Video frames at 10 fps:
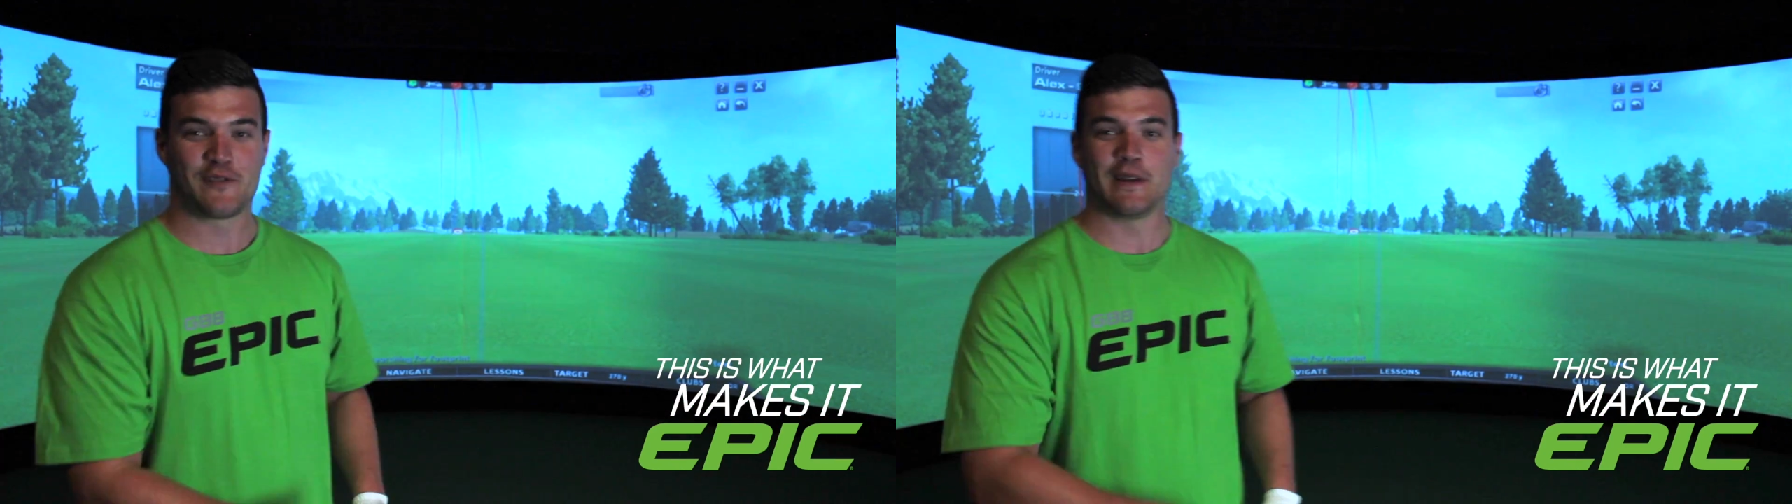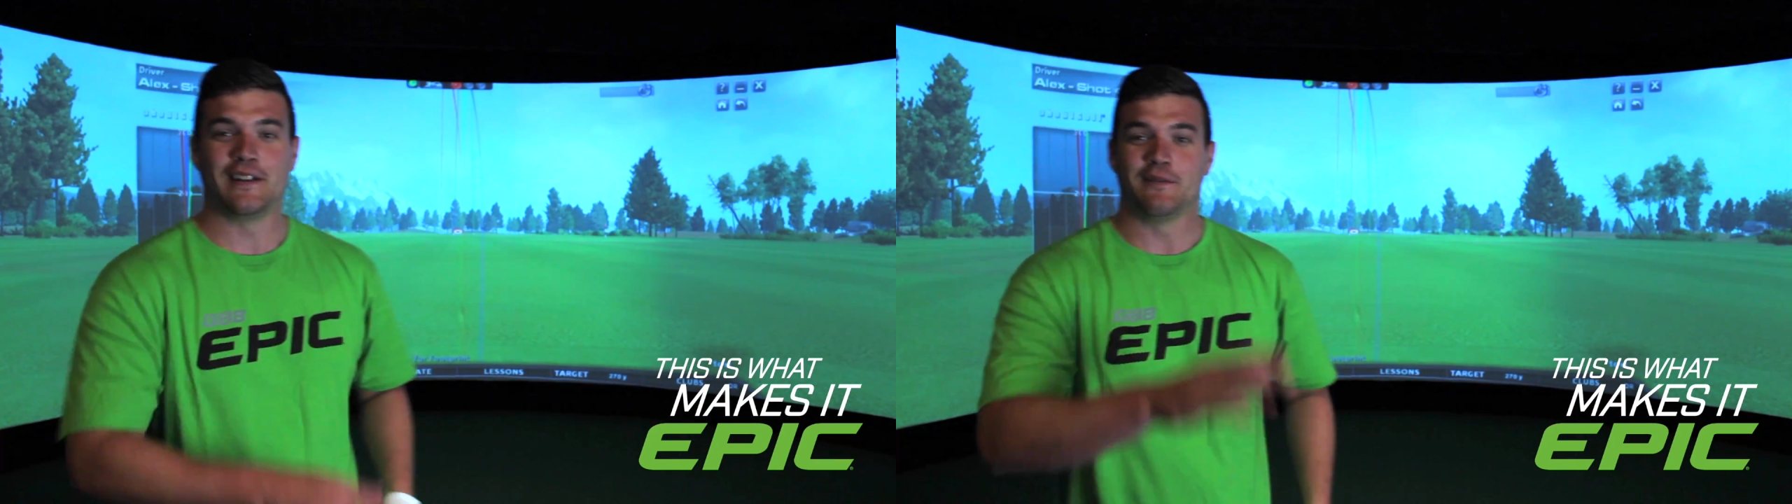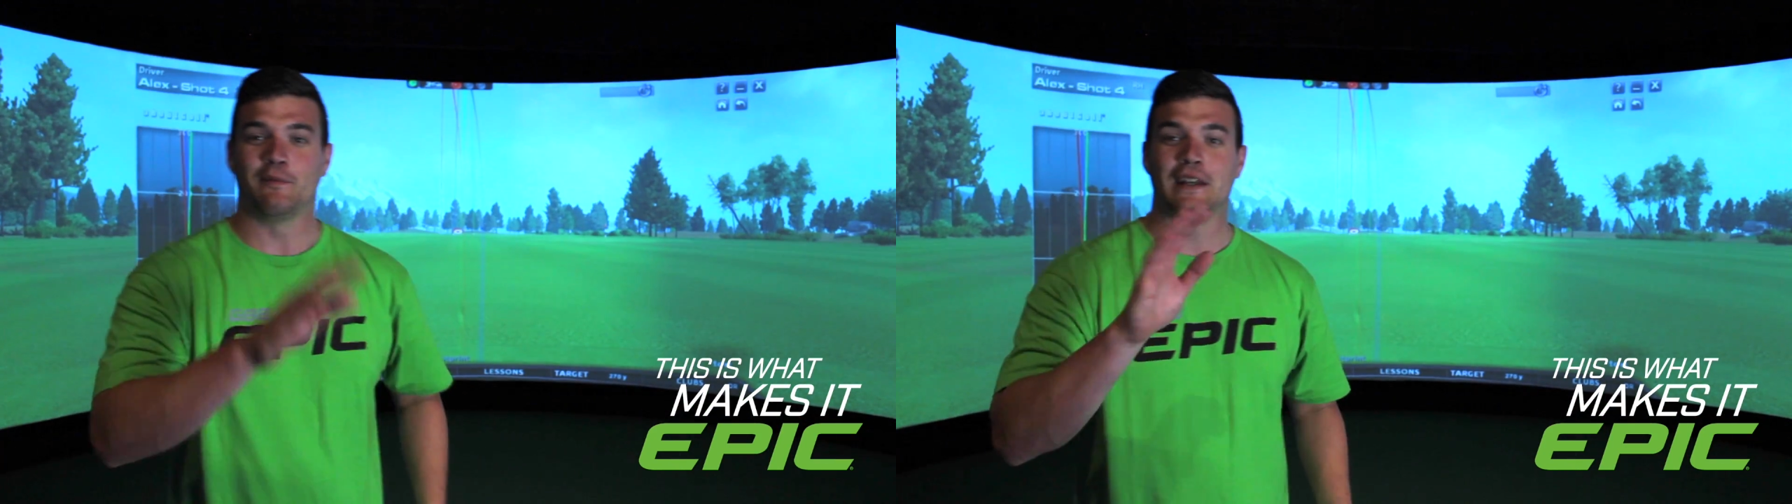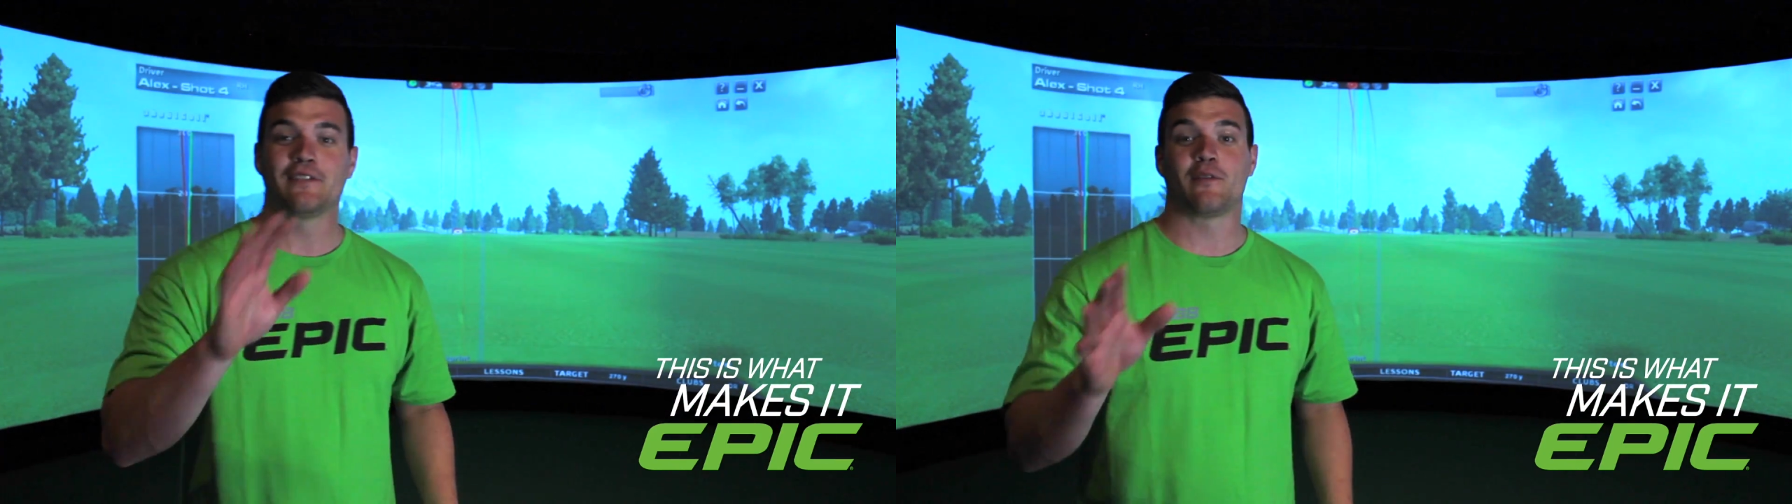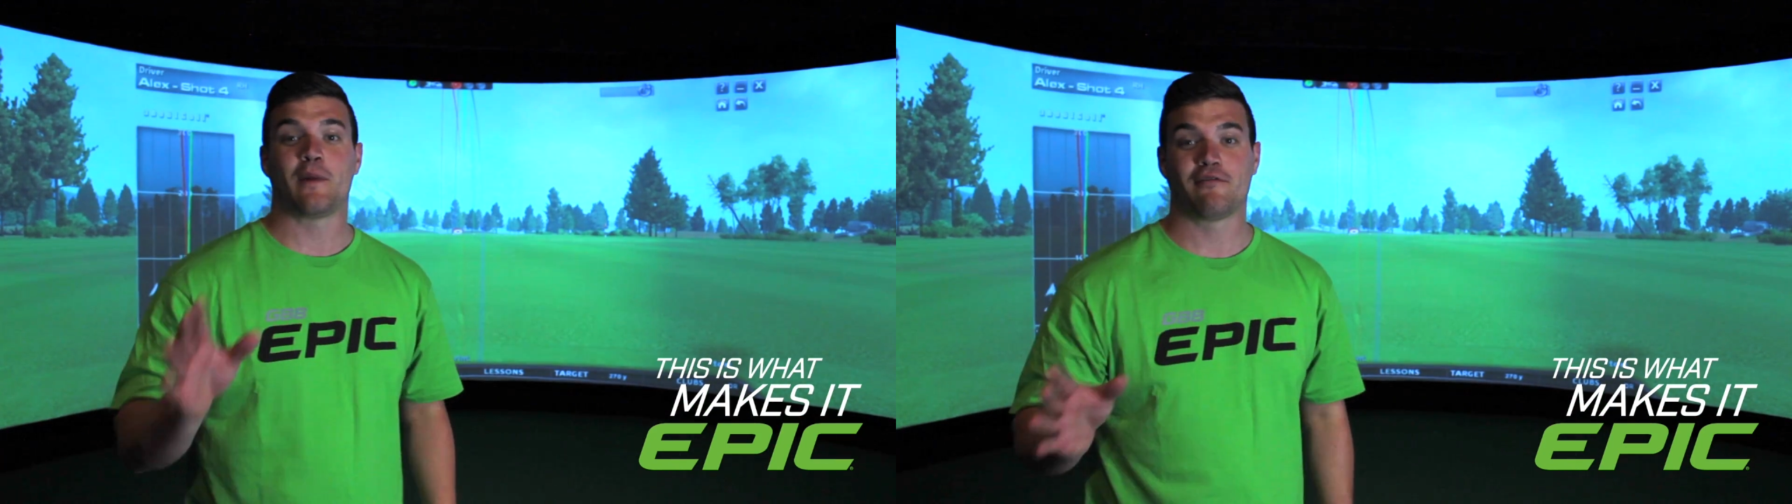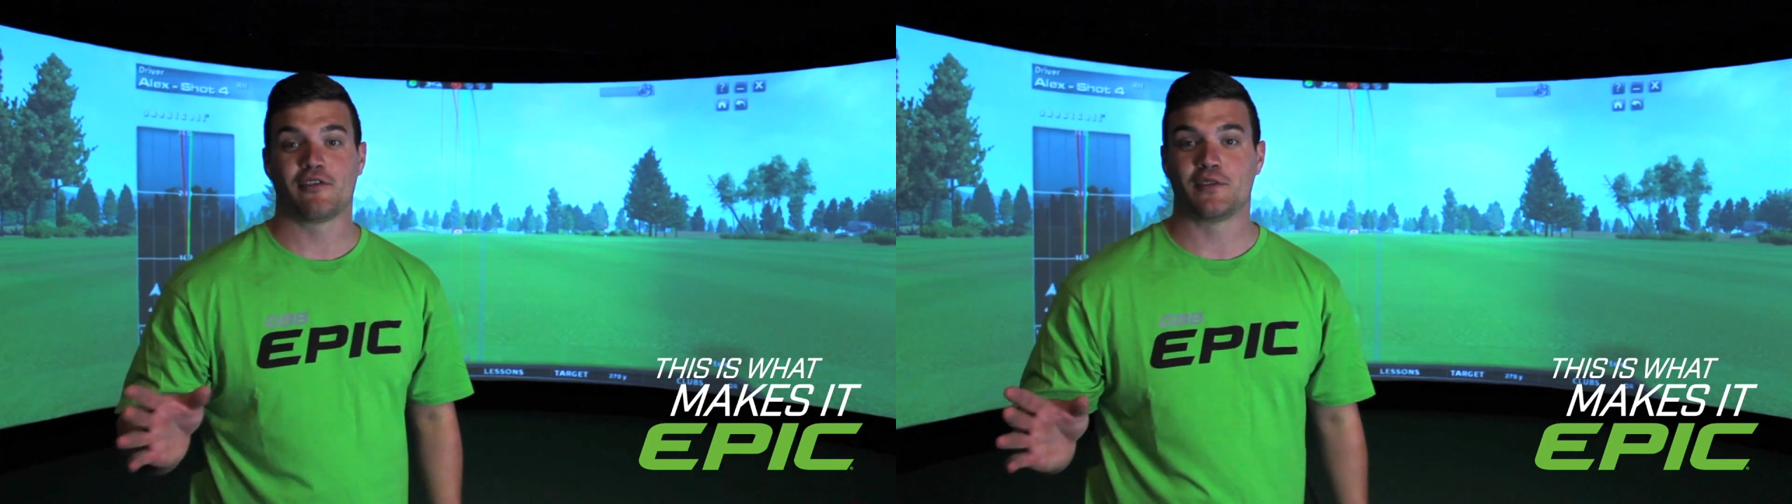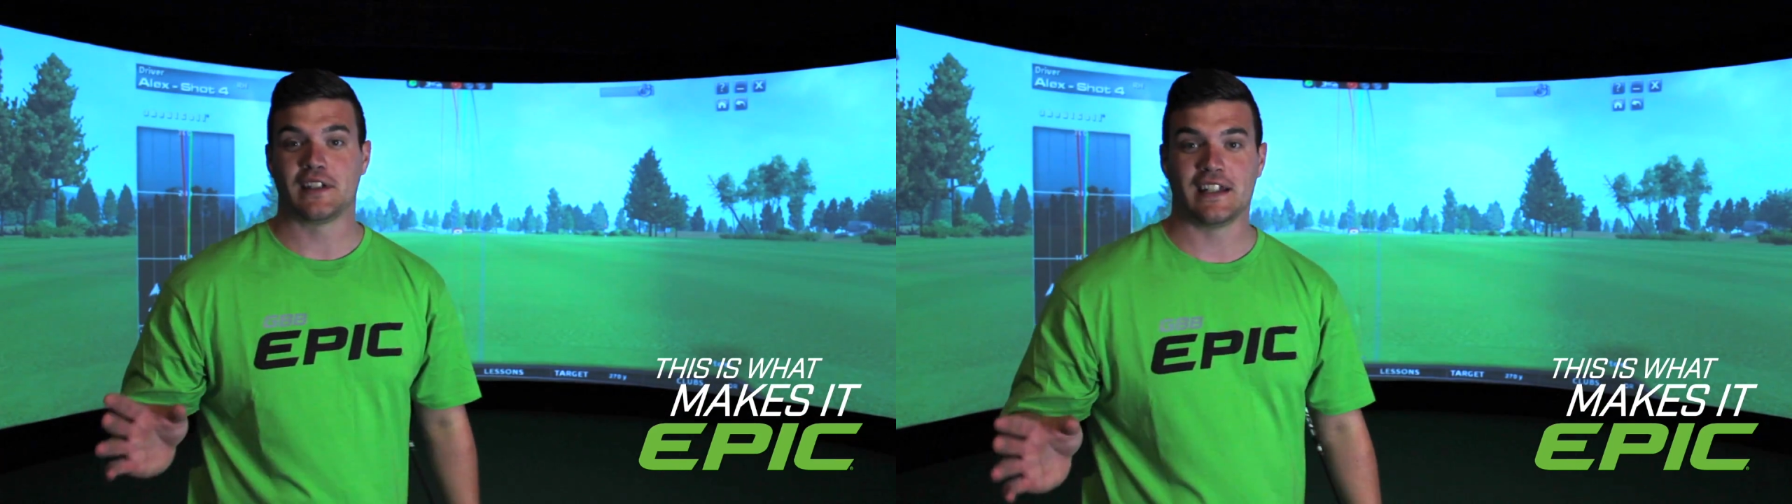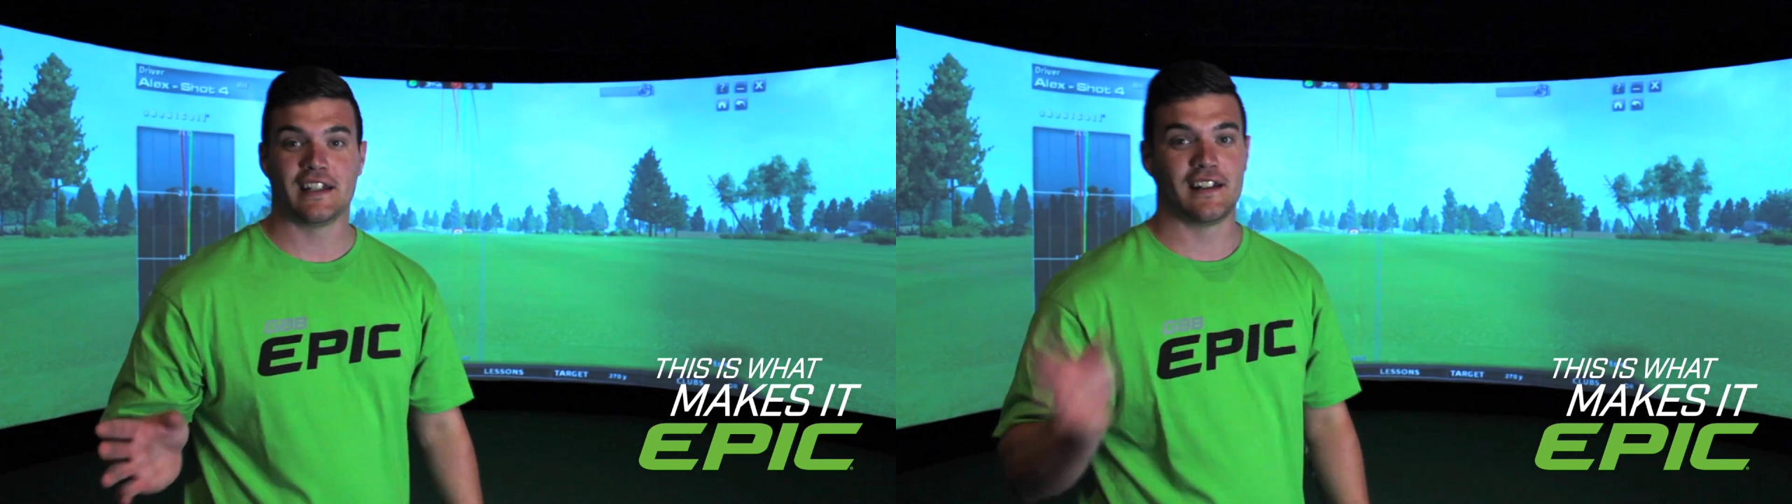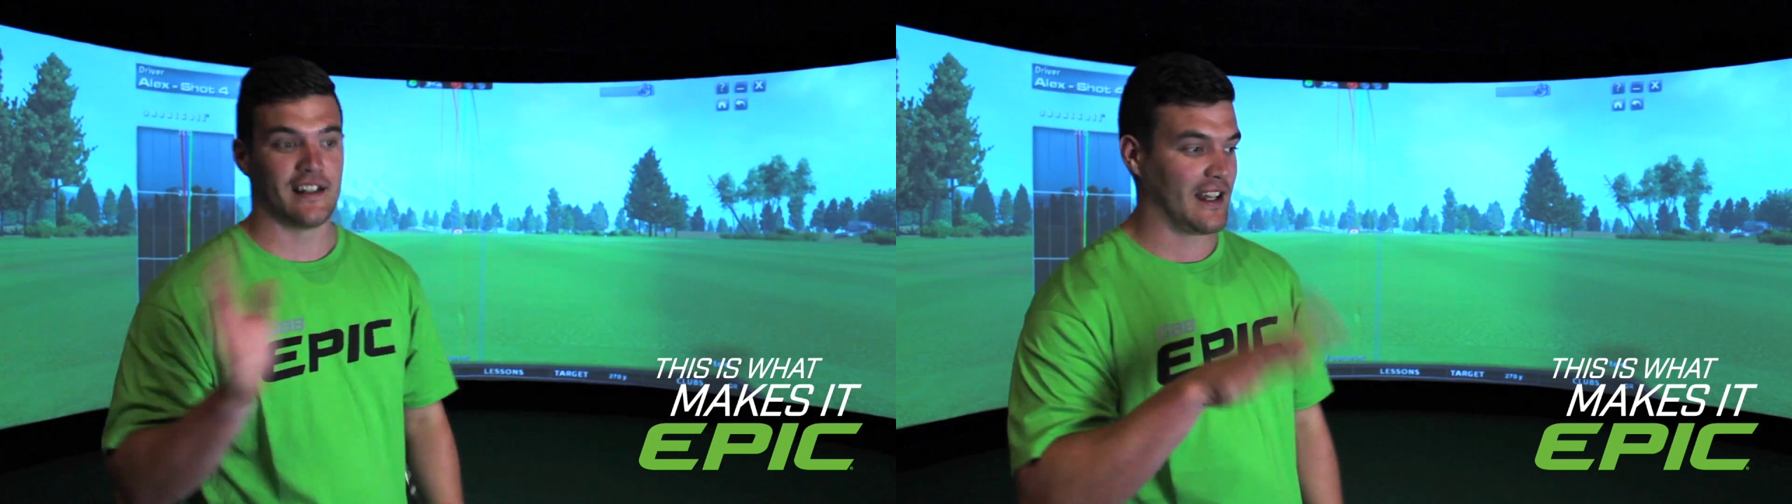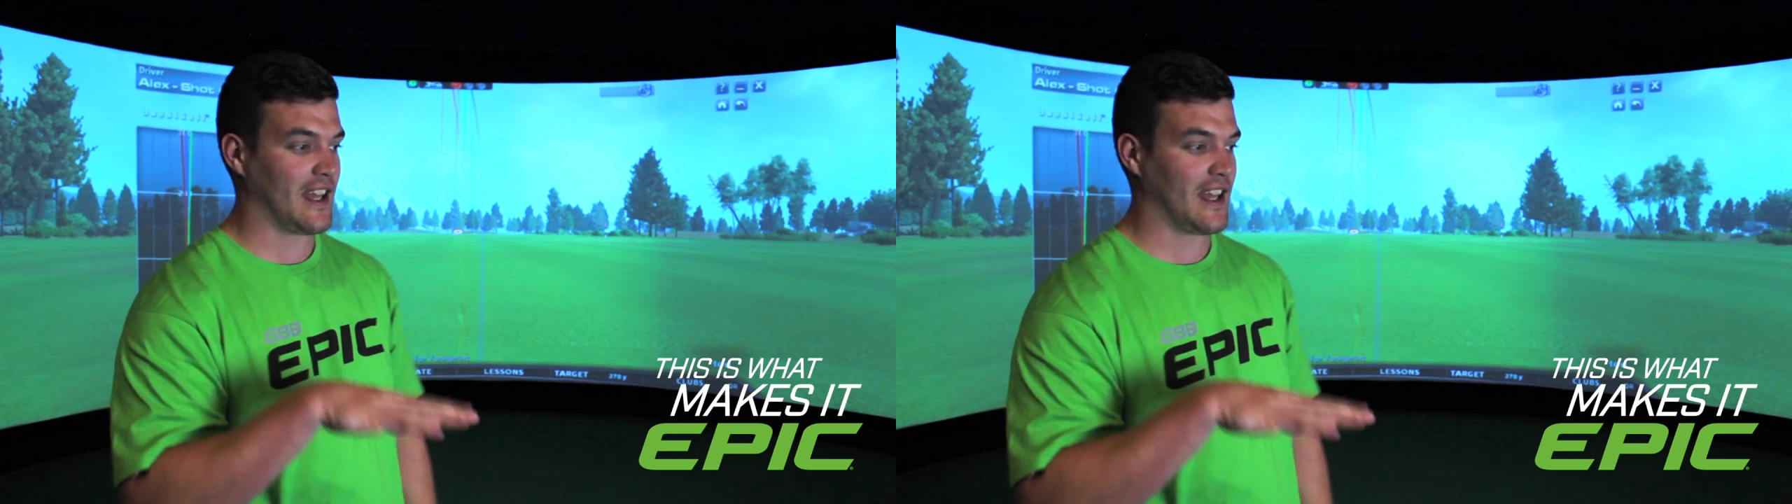just been for my routine